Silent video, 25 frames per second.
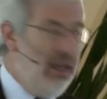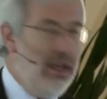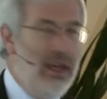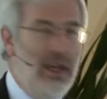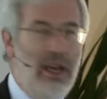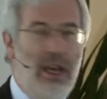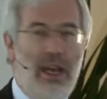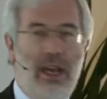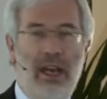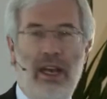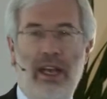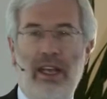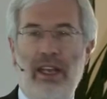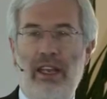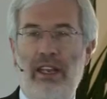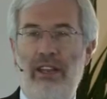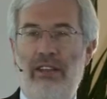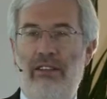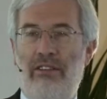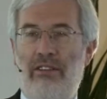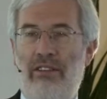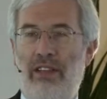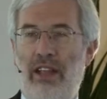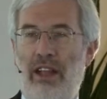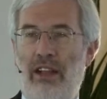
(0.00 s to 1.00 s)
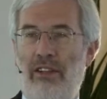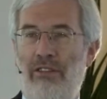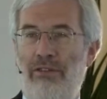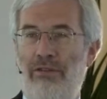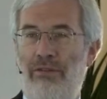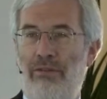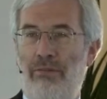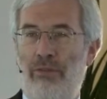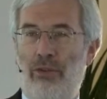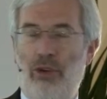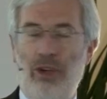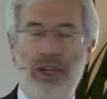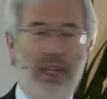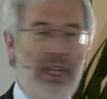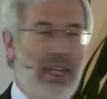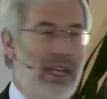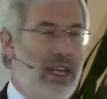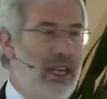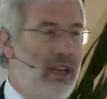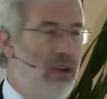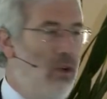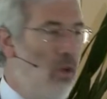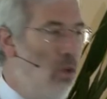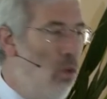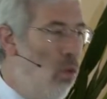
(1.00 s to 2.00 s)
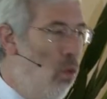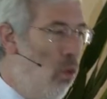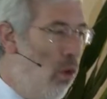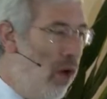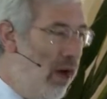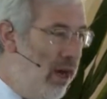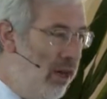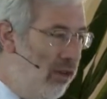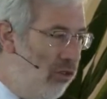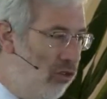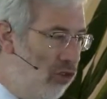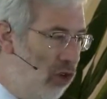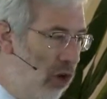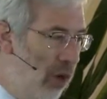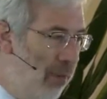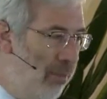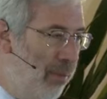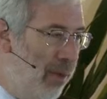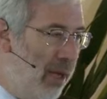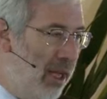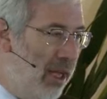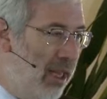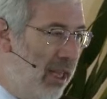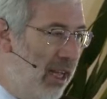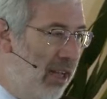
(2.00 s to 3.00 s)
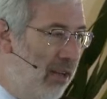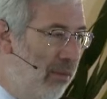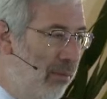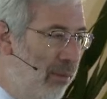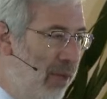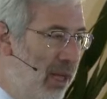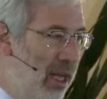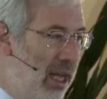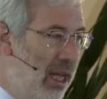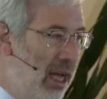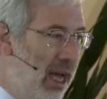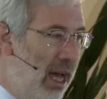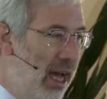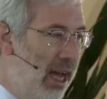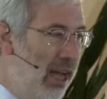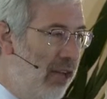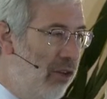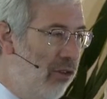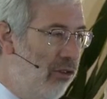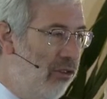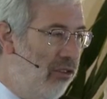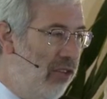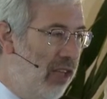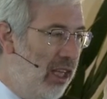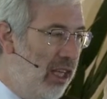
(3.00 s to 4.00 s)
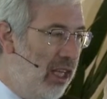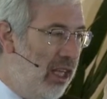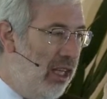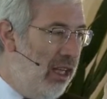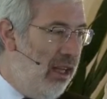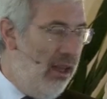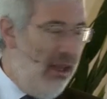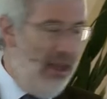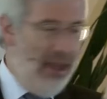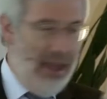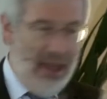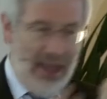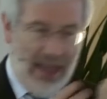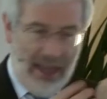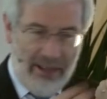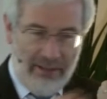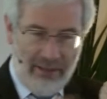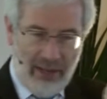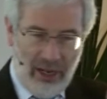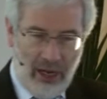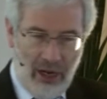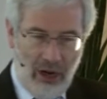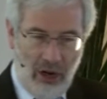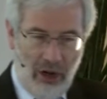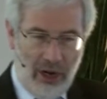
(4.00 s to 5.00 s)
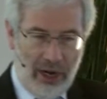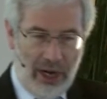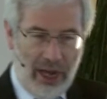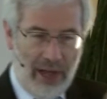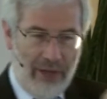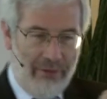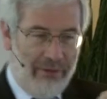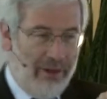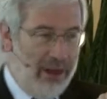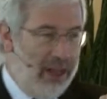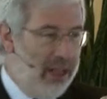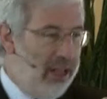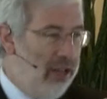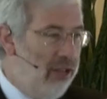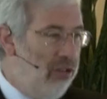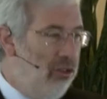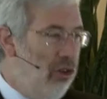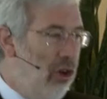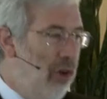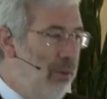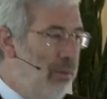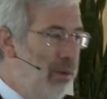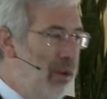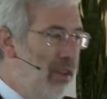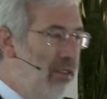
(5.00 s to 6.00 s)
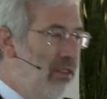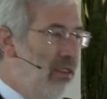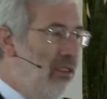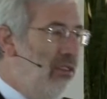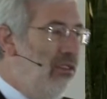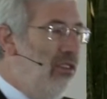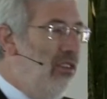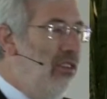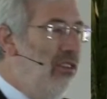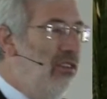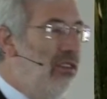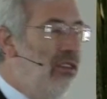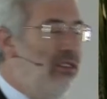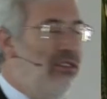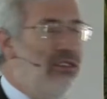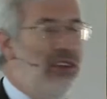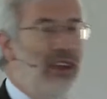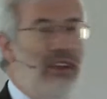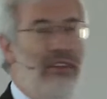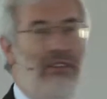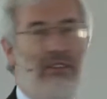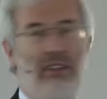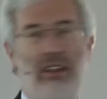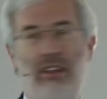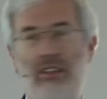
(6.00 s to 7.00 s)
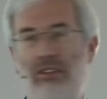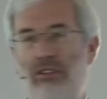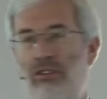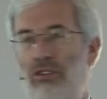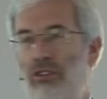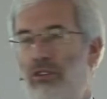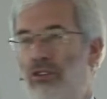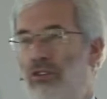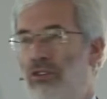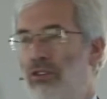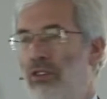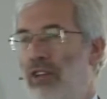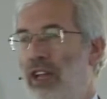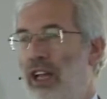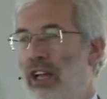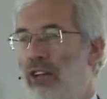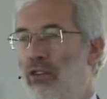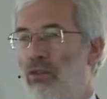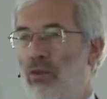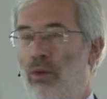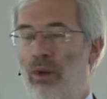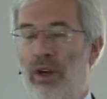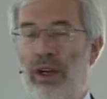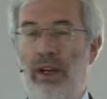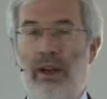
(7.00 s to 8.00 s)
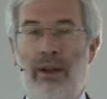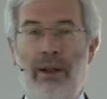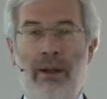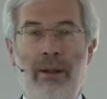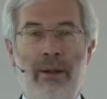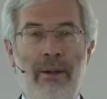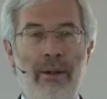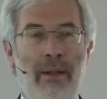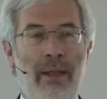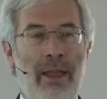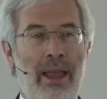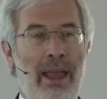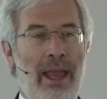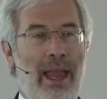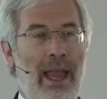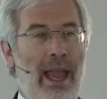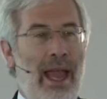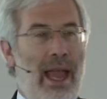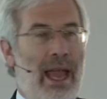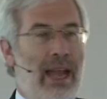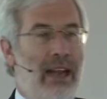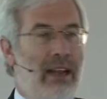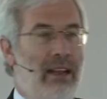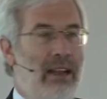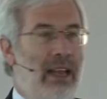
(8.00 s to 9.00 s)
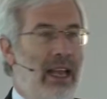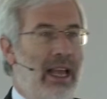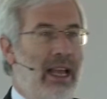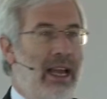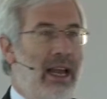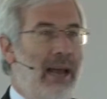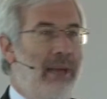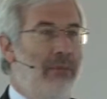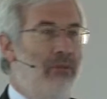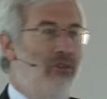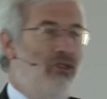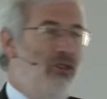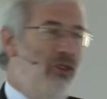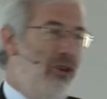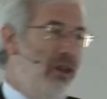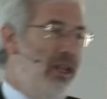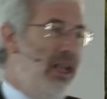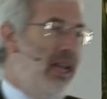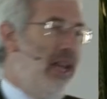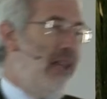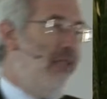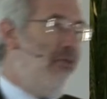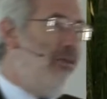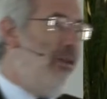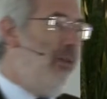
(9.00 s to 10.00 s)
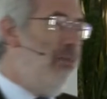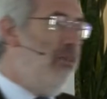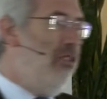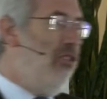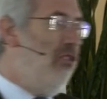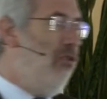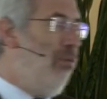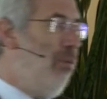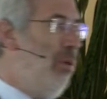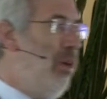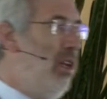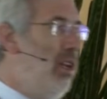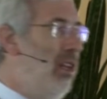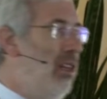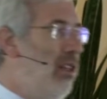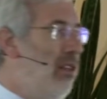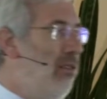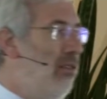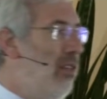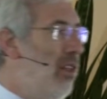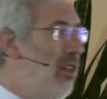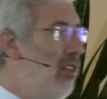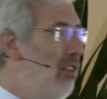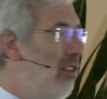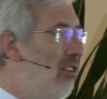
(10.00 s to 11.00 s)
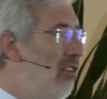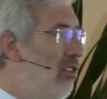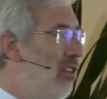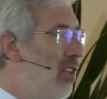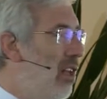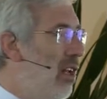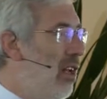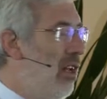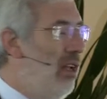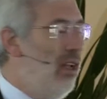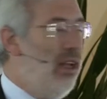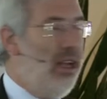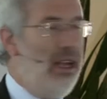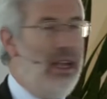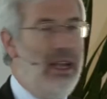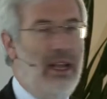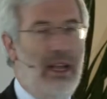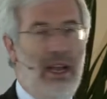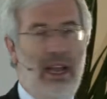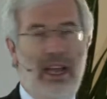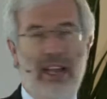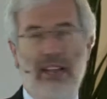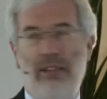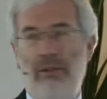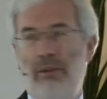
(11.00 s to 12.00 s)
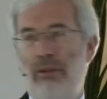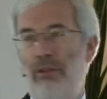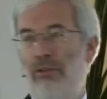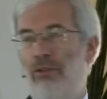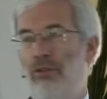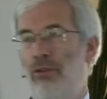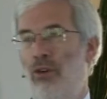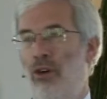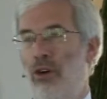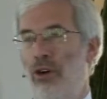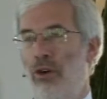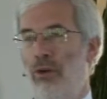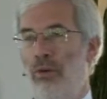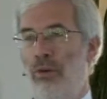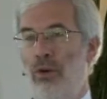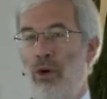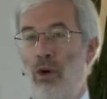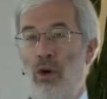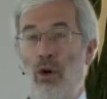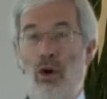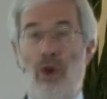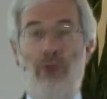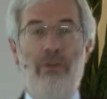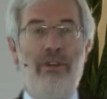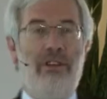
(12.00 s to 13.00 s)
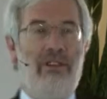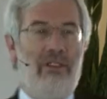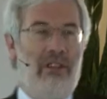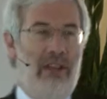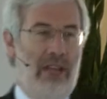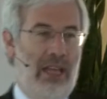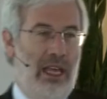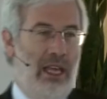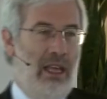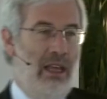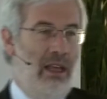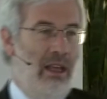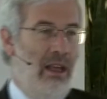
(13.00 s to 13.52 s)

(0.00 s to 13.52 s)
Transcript: in itself, bringing one topic, that being IoT, as a lot of other topics adjacent to that one. And I'm sure that from the spirit of the Digital Enlightenment Forum, obviously,